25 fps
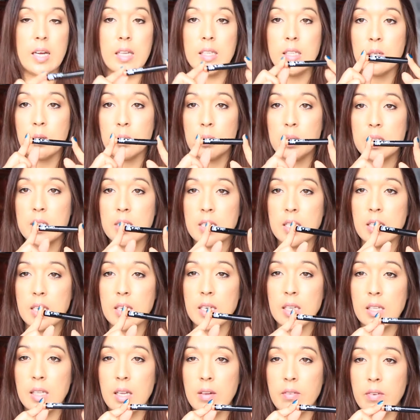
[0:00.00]
L O
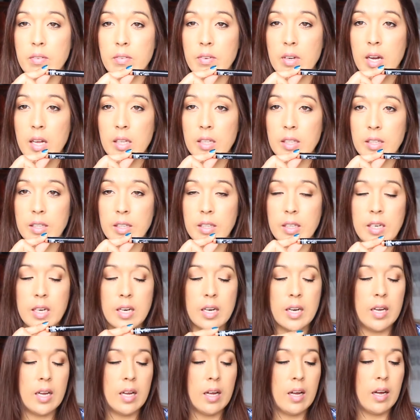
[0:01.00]
C, Love of Color.
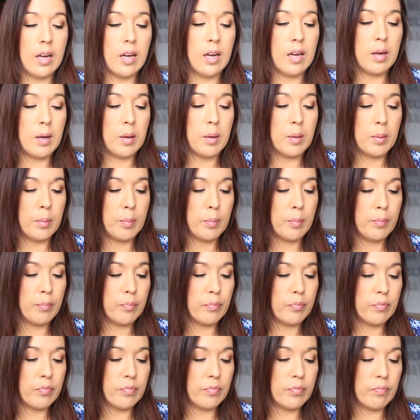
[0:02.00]
Um,
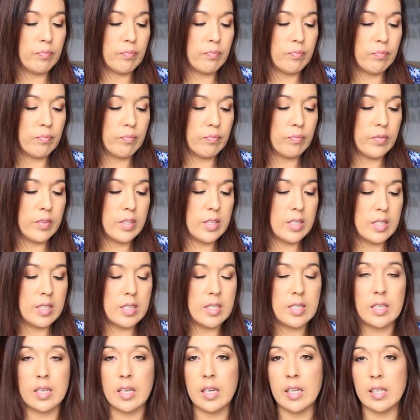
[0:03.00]
this
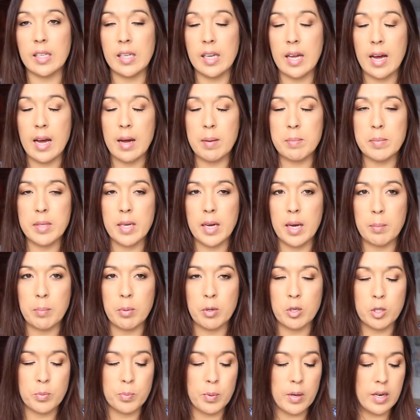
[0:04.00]
is the collab that
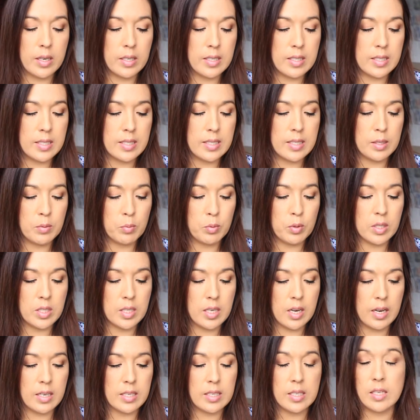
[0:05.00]
Birchbox did with
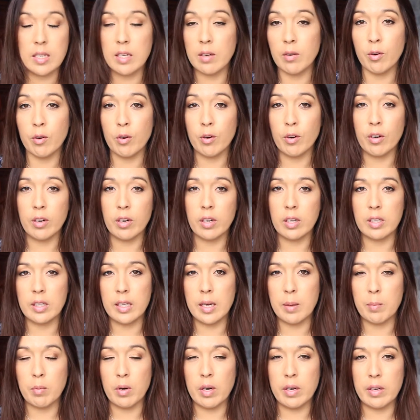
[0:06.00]
Tati, or
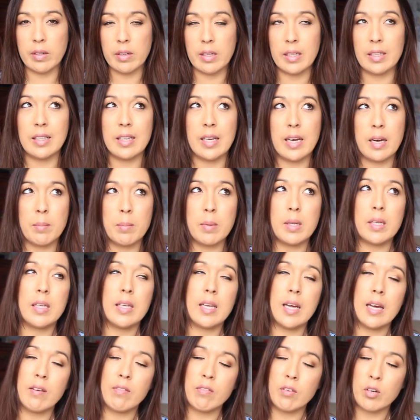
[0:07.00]
Glam, right, Glam
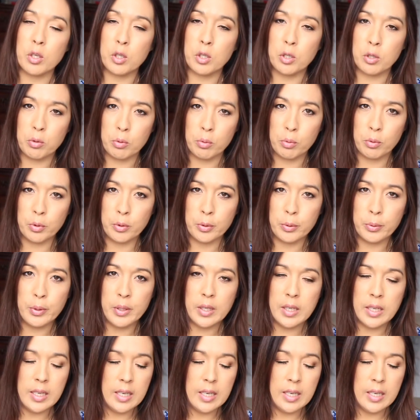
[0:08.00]
Life Guru.